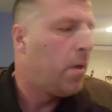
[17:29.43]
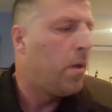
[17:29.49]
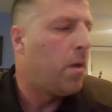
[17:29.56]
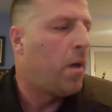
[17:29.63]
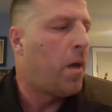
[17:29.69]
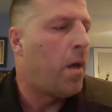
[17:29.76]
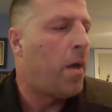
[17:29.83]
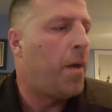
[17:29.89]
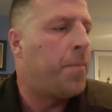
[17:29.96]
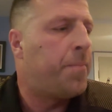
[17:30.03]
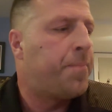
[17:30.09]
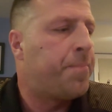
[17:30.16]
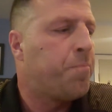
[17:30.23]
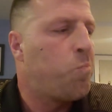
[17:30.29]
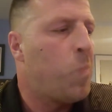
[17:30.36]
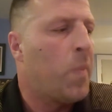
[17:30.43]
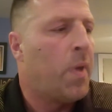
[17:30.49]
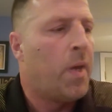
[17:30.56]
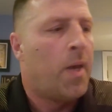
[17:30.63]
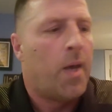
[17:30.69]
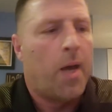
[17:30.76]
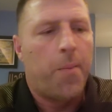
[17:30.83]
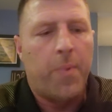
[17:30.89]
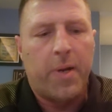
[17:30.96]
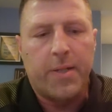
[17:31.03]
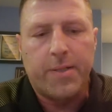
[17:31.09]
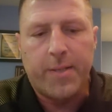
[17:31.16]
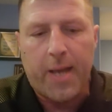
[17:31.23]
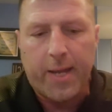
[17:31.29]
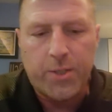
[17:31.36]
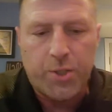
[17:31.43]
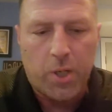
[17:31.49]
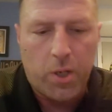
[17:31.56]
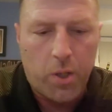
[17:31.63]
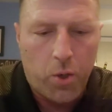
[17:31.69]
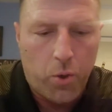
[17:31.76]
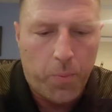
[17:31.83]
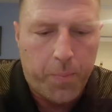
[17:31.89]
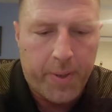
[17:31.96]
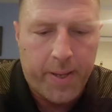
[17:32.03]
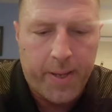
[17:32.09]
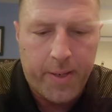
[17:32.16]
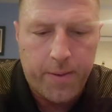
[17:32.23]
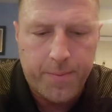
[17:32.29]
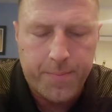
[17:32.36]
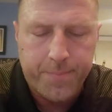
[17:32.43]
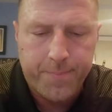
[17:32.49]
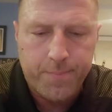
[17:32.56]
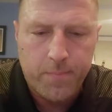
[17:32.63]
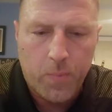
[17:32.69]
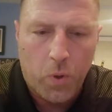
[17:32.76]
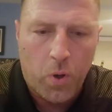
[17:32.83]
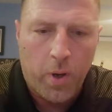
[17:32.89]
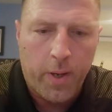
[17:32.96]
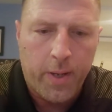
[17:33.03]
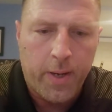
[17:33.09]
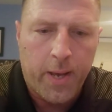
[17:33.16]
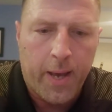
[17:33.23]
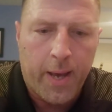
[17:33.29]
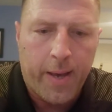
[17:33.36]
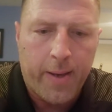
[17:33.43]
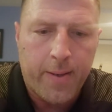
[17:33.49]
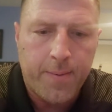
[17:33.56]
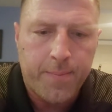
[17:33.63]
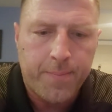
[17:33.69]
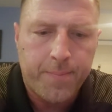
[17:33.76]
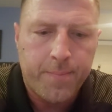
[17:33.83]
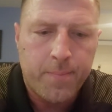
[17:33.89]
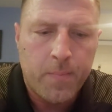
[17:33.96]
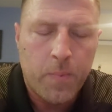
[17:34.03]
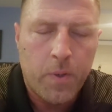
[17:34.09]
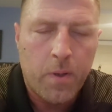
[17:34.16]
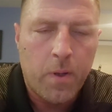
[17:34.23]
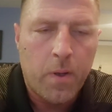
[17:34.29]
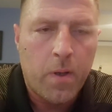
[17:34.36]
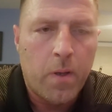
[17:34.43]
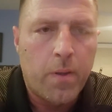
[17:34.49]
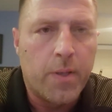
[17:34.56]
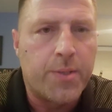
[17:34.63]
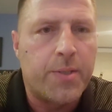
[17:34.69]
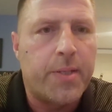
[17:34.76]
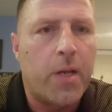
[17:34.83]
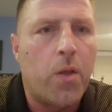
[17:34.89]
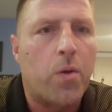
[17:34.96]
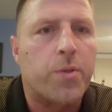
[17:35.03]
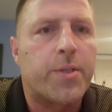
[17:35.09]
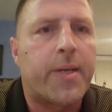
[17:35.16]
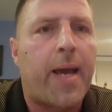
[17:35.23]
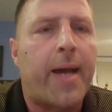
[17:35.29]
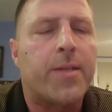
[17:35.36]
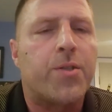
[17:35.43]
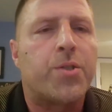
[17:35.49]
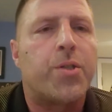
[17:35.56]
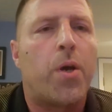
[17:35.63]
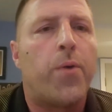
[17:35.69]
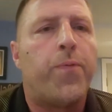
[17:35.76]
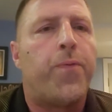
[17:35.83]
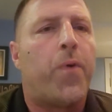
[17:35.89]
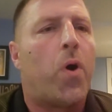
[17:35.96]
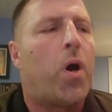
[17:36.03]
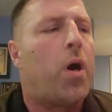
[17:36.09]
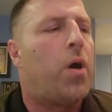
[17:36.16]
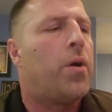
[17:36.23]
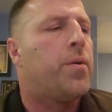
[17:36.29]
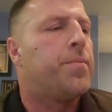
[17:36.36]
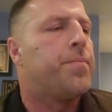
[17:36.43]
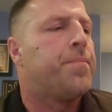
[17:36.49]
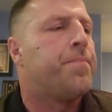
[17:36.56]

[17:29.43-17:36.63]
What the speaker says: I'm going to touch a little bit on the Steelers' cuts so far,